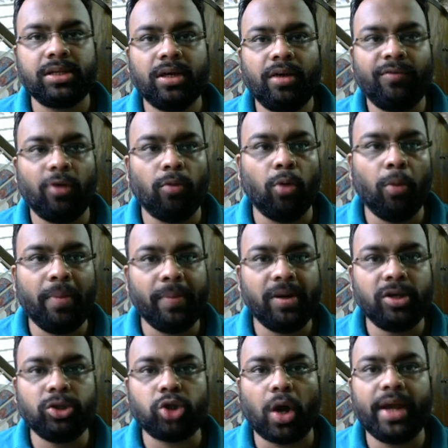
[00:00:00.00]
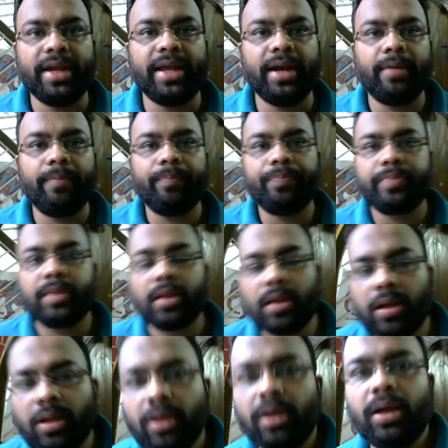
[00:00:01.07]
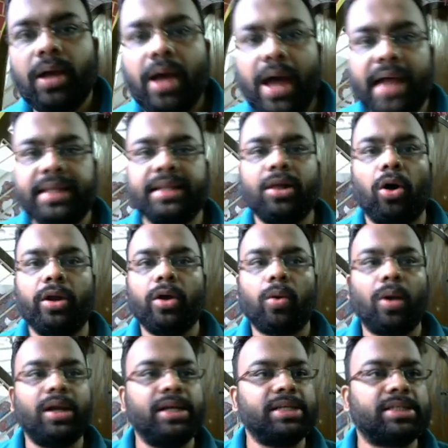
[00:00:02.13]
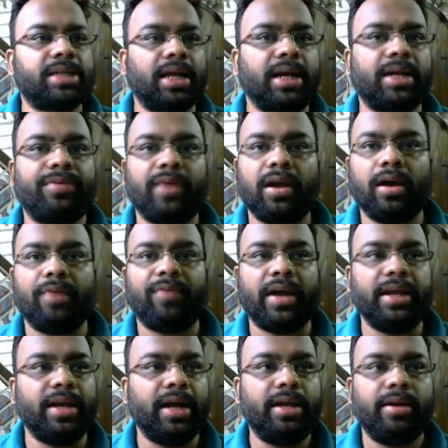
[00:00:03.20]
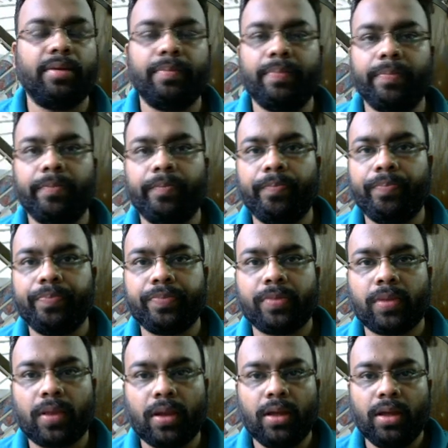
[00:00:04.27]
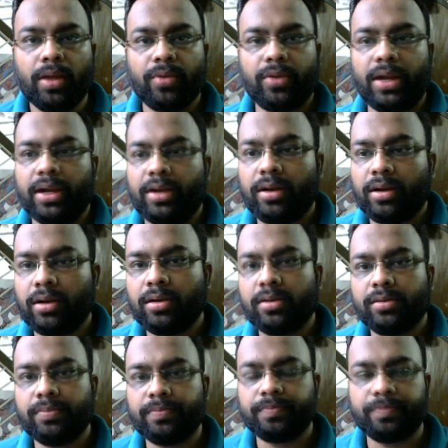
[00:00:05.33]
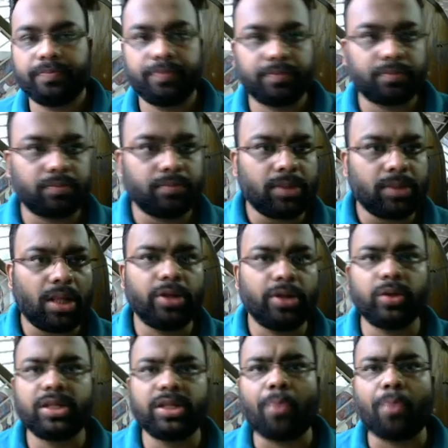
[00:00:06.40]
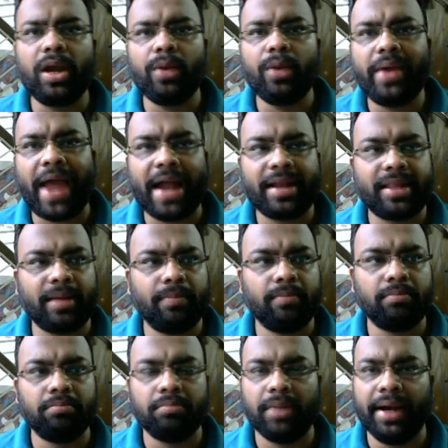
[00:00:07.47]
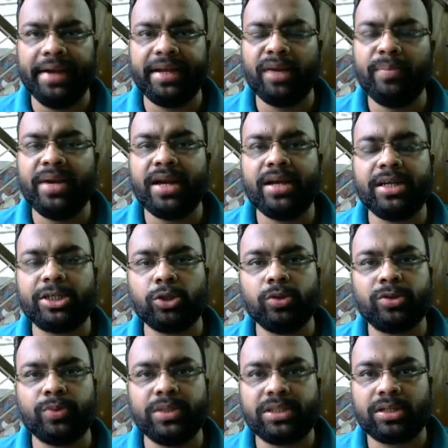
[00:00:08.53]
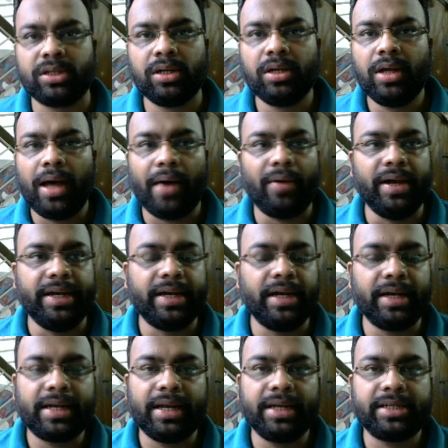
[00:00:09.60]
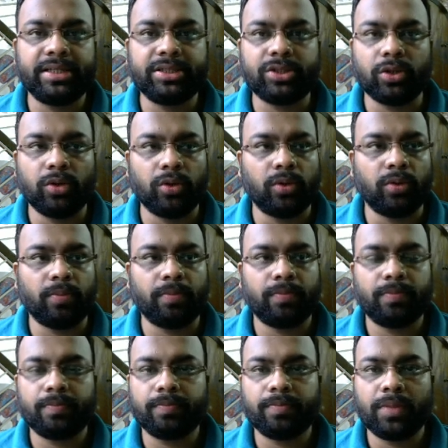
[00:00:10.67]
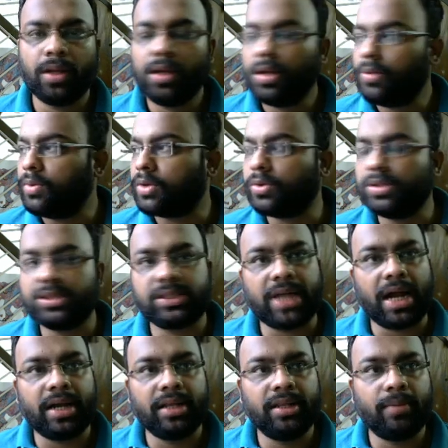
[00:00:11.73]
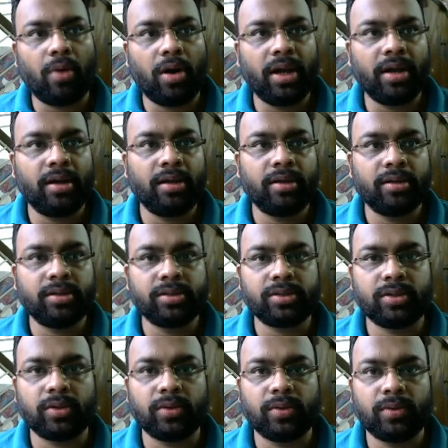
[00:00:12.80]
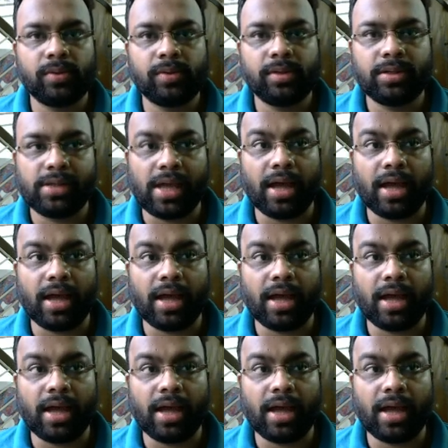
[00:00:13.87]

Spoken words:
for more people to join here. I think the audio quality is correct, fine, right? Sorry. So this morning we had some intermittent issues with our internet connection, so we couldn't start in the morning. So yeah.